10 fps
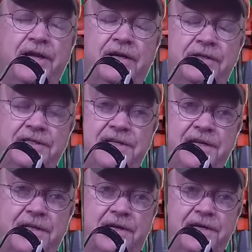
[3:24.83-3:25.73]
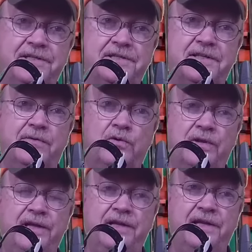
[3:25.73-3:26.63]
LED lights that
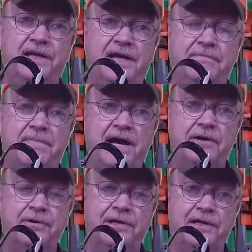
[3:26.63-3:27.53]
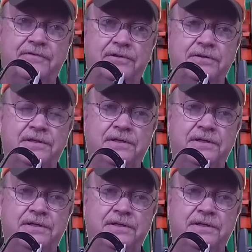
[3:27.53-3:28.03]
will indicate battery level